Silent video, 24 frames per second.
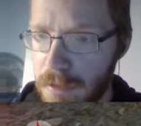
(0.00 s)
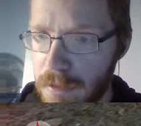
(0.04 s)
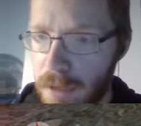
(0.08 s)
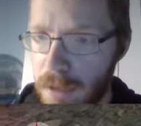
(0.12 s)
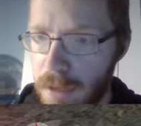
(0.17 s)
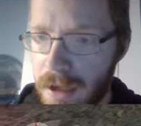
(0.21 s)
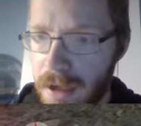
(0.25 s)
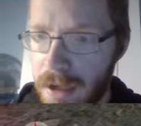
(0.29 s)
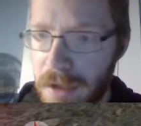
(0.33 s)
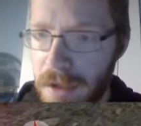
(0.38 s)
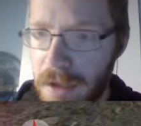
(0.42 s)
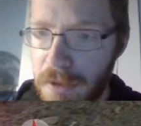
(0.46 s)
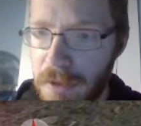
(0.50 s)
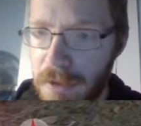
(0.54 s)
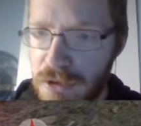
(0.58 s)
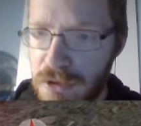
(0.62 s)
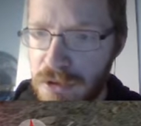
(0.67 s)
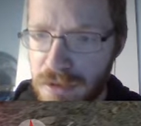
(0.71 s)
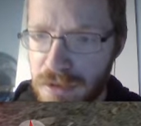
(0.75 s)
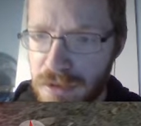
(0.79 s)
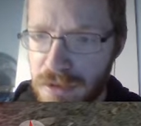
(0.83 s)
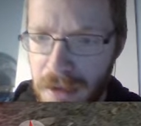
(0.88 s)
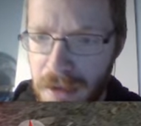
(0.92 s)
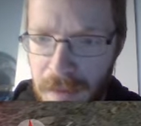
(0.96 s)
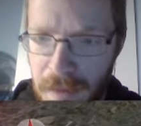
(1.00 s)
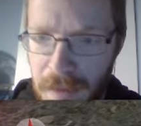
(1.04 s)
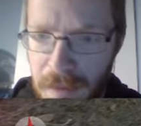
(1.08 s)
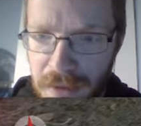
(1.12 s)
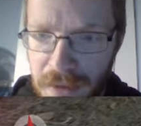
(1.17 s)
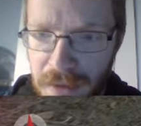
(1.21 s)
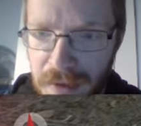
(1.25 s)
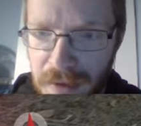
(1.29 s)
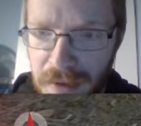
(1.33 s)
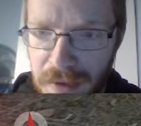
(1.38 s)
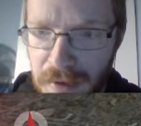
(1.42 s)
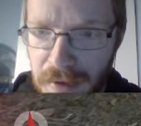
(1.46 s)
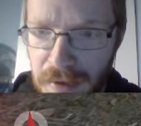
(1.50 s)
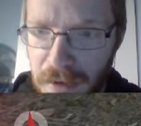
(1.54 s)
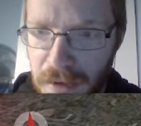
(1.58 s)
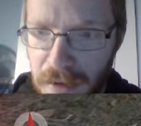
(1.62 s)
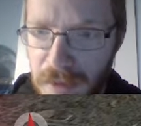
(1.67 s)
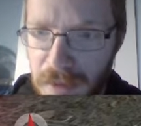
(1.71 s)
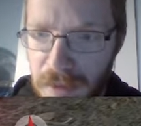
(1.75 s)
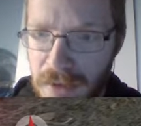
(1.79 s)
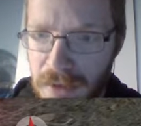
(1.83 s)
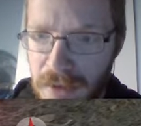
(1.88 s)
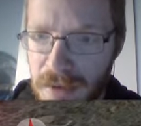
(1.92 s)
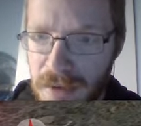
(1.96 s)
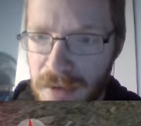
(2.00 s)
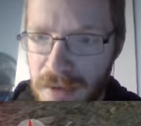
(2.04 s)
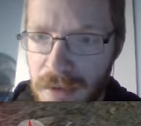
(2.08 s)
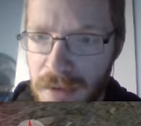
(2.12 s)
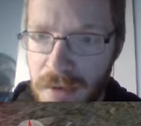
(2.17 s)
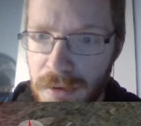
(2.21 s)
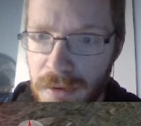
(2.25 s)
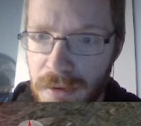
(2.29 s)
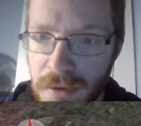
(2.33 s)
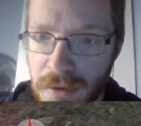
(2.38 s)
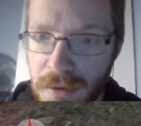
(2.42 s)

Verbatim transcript: I want to try it, but this is going to be really wrong.